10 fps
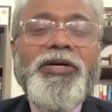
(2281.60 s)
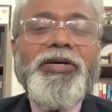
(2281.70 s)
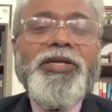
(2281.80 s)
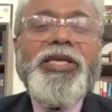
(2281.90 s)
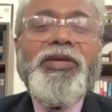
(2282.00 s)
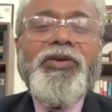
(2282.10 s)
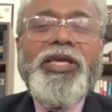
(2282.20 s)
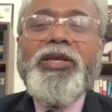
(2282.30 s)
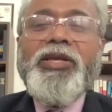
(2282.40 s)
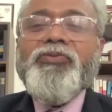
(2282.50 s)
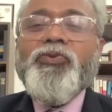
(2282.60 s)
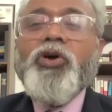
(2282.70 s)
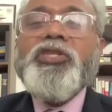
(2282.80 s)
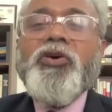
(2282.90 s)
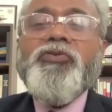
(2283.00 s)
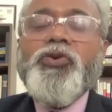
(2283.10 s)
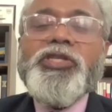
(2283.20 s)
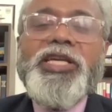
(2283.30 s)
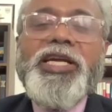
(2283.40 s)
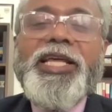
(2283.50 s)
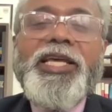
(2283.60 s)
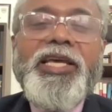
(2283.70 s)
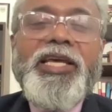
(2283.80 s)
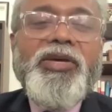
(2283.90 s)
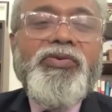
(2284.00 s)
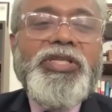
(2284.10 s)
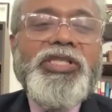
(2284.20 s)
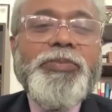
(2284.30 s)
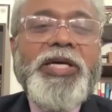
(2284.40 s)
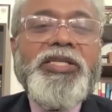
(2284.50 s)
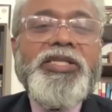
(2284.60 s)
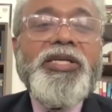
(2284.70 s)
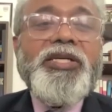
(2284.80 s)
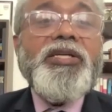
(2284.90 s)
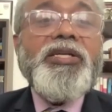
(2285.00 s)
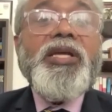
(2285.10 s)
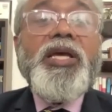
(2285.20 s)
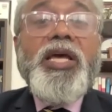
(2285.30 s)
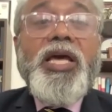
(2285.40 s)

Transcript: uh, he he was of course heading when japan surrendered